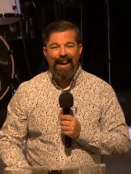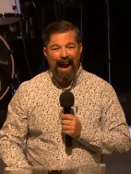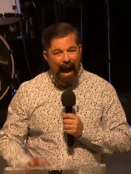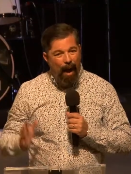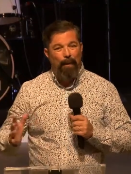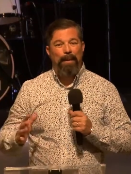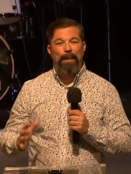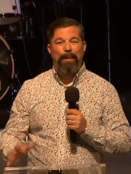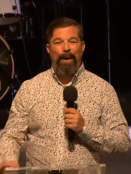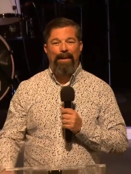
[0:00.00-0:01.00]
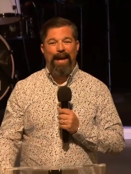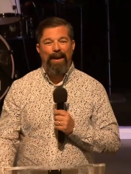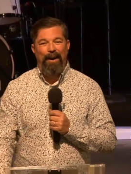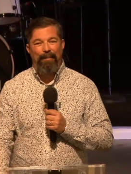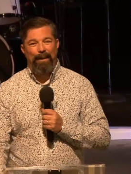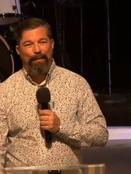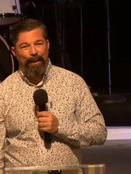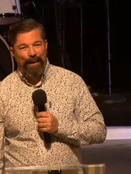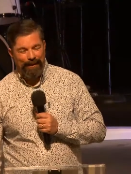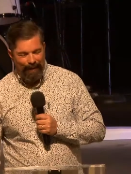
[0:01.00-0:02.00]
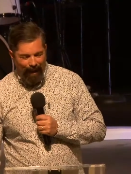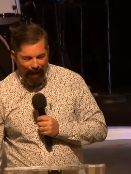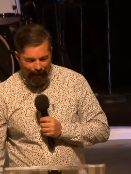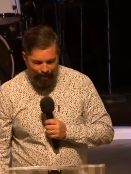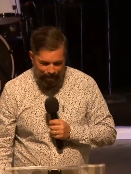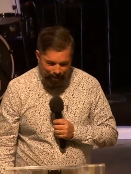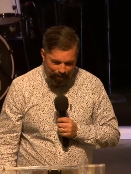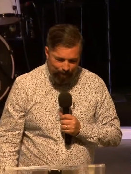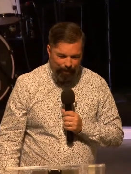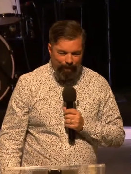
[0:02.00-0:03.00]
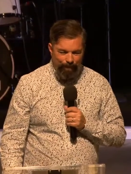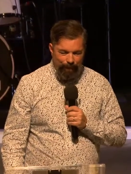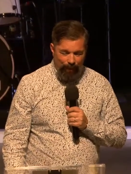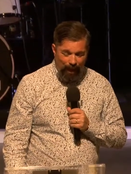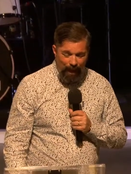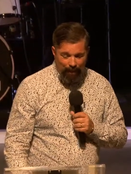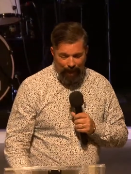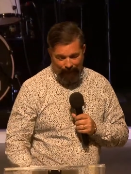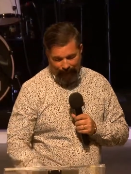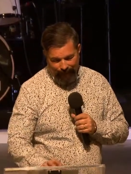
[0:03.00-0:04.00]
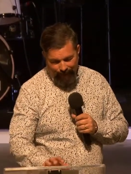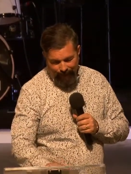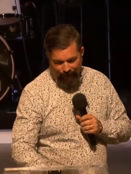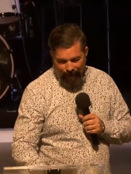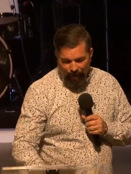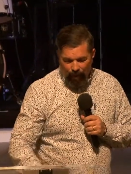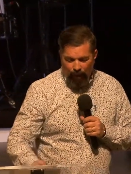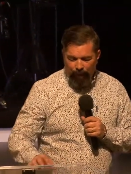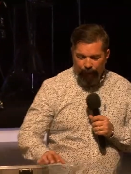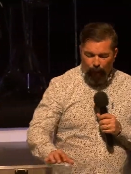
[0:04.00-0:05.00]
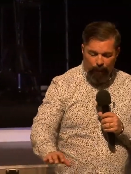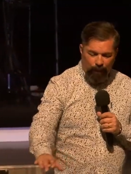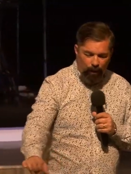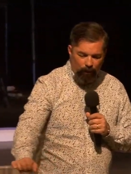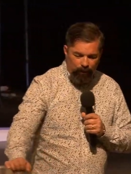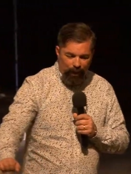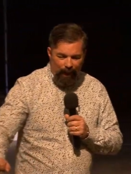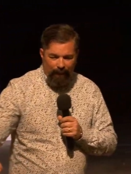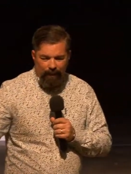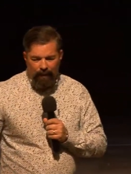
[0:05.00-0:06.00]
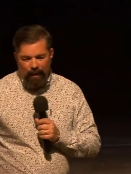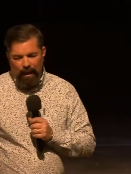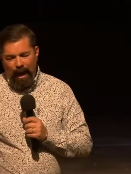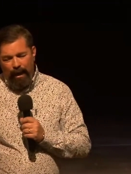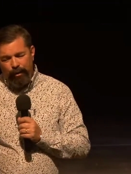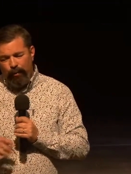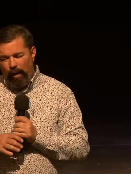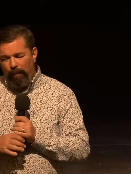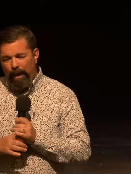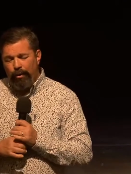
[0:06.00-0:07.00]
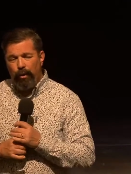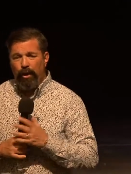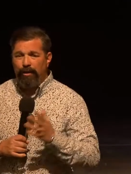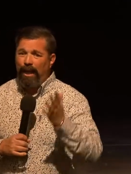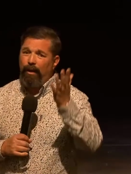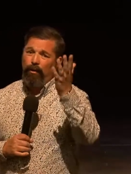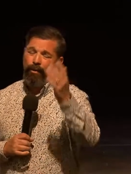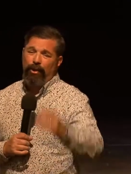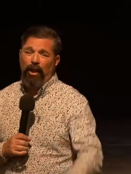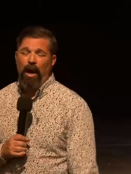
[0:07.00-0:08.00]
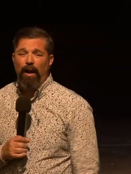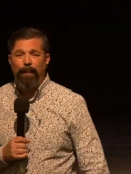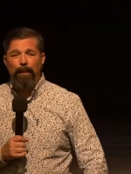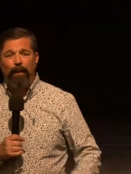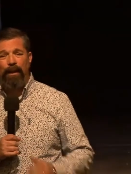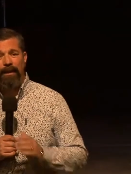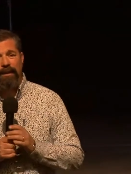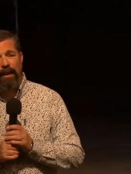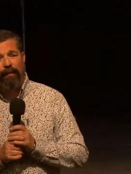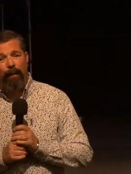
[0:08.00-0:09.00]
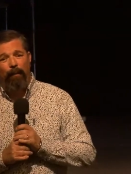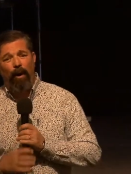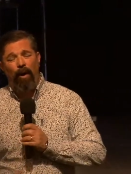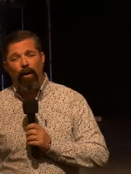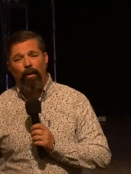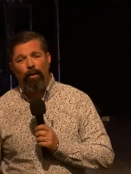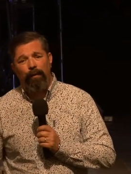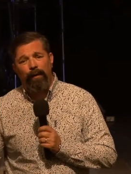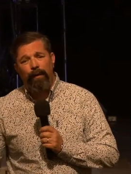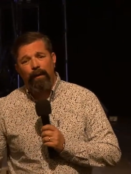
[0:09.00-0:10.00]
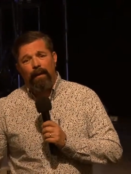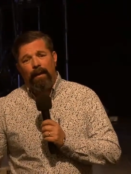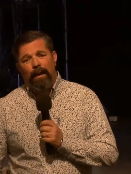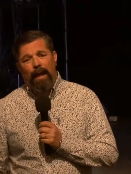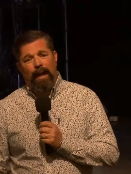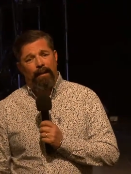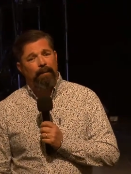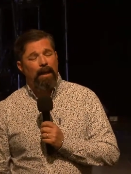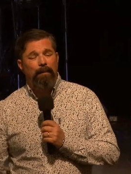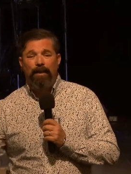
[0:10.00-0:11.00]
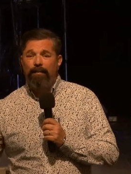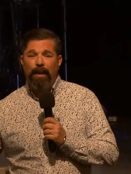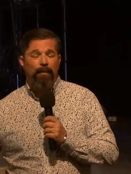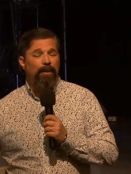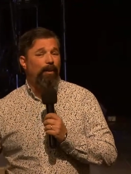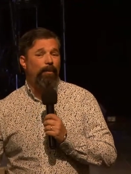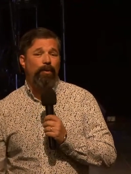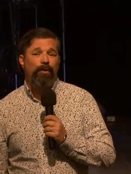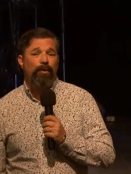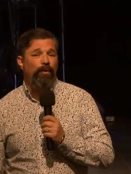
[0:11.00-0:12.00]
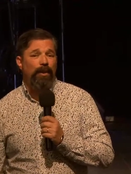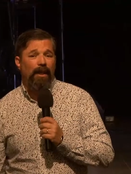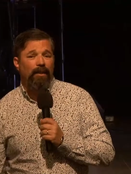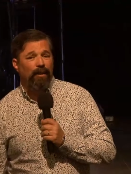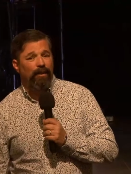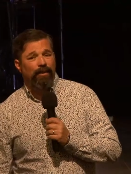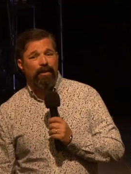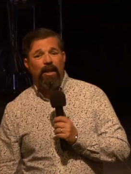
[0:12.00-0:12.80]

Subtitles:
I want to be part of that army. Praise God. Well, amen. Well, before we go tonight, I just want to make sure, because I know there's a lot of people listening from all over. And maybe some of you tuned in because